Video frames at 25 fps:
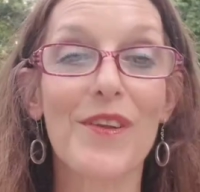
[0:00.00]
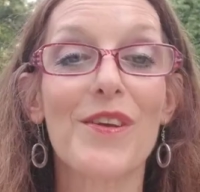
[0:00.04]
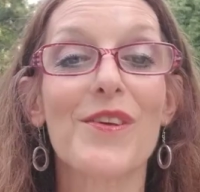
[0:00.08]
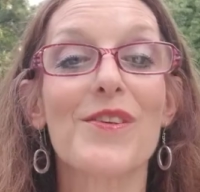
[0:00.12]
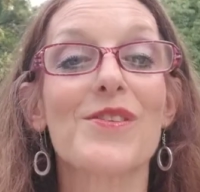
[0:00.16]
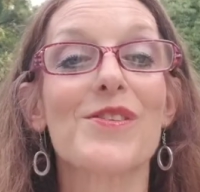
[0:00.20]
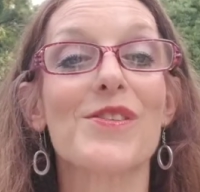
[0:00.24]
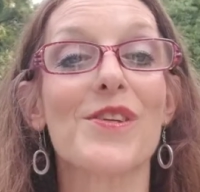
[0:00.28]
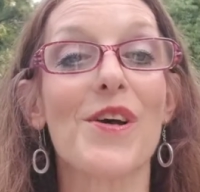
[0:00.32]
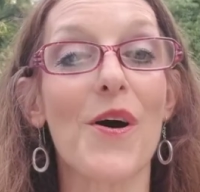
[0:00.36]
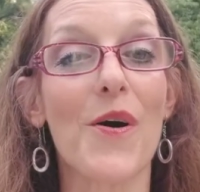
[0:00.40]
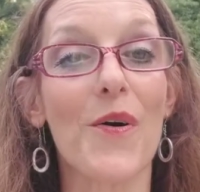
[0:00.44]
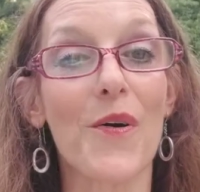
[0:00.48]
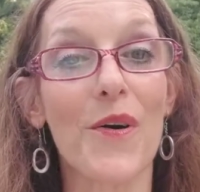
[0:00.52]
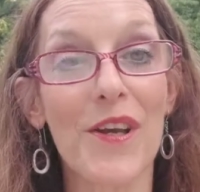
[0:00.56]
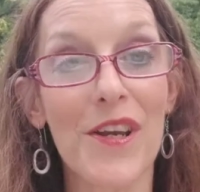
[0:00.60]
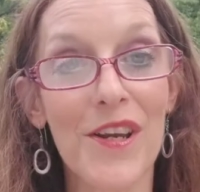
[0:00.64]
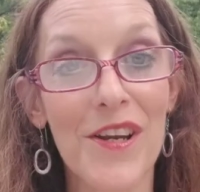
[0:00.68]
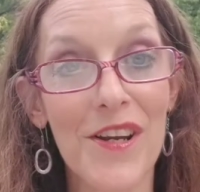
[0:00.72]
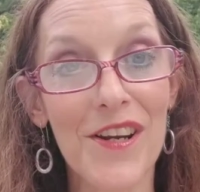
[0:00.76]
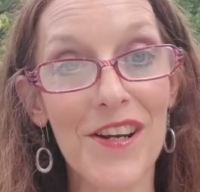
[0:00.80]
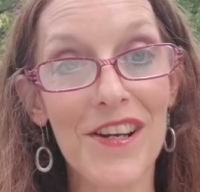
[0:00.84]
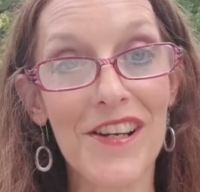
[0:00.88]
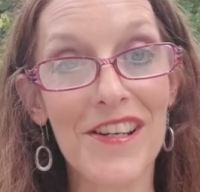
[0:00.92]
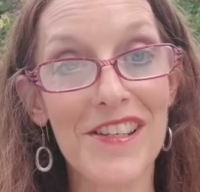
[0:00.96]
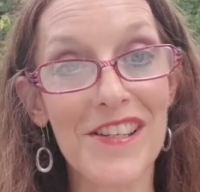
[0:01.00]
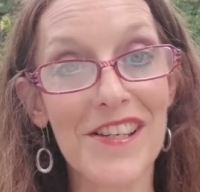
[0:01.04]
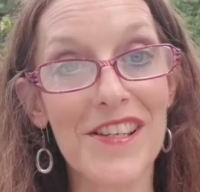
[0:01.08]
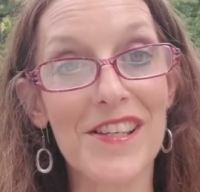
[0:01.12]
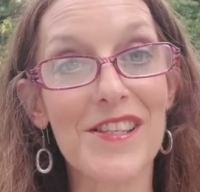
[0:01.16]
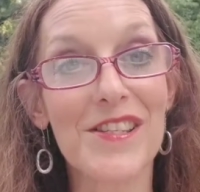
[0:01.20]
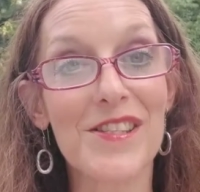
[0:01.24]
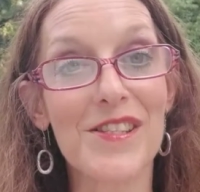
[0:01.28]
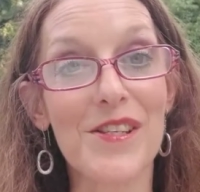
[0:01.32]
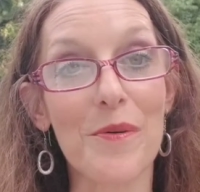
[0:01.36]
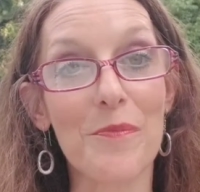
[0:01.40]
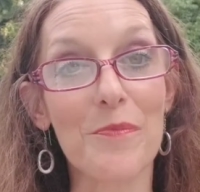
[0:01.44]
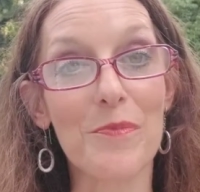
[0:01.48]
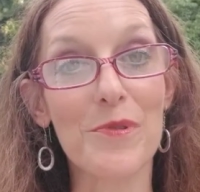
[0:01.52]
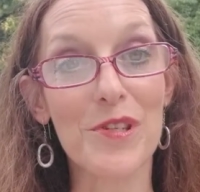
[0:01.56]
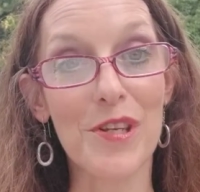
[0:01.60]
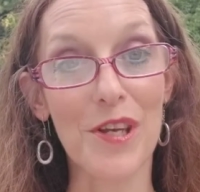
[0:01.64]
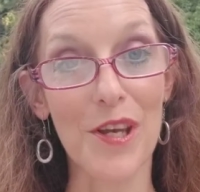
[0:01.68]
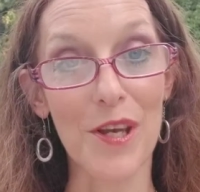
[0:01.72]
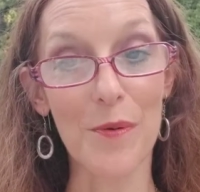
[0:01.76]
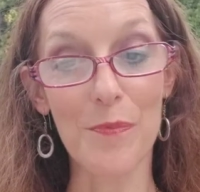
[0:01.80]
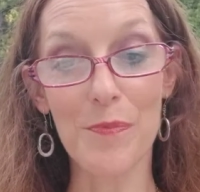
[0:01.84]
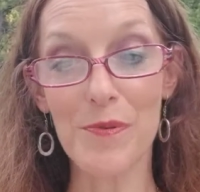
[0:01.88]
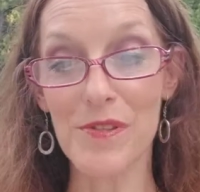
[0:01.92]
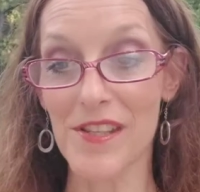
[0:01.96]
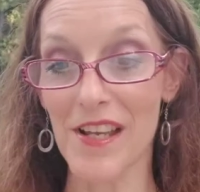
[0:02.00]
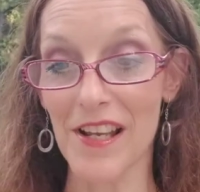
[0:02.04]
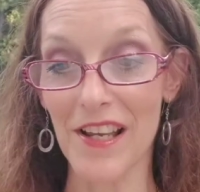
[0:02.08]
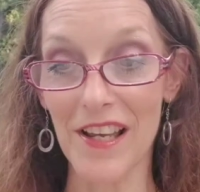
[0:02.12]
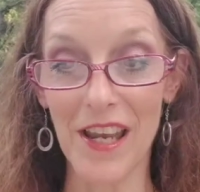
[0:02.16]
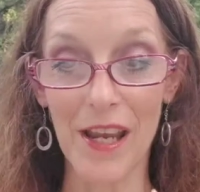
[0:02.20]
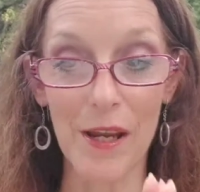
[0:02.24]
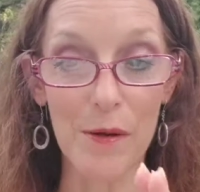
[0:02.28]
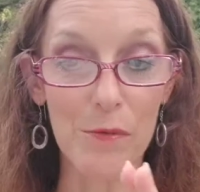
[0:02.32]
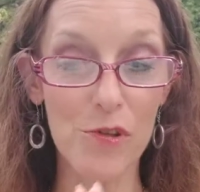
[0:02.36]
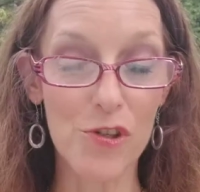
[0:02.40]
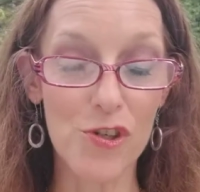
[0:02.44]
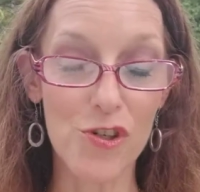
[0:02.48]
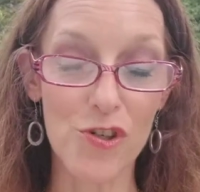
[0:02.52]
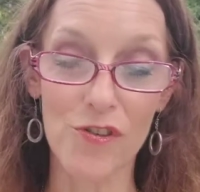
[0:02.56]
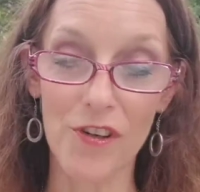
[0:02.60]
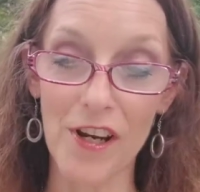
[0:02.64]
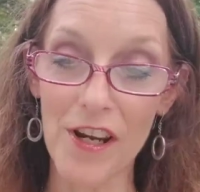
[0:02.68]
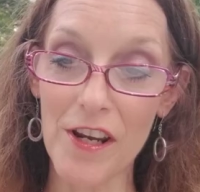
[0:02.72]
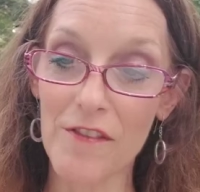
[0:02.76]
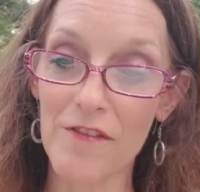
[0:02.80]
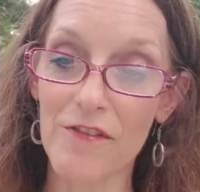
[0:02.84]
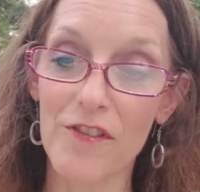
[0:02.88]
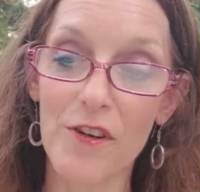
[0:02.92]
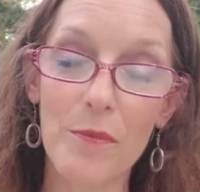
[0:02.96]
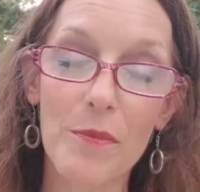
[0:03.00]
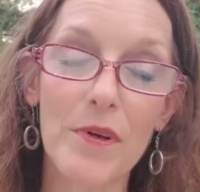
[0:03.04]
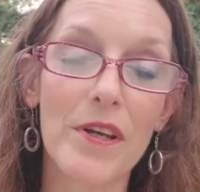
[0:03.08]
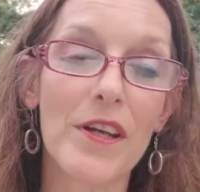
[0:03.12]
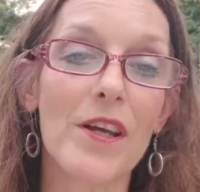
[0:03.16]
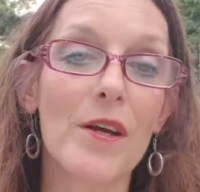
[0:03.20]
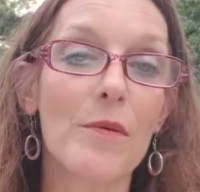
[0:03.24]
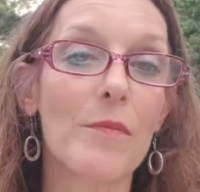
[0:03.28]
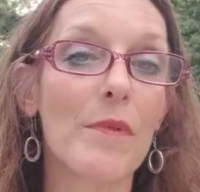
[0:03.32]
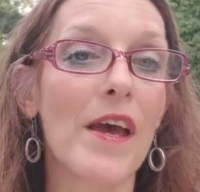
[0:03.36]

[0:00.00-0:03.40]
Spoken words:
So here is some tips that came straight from him,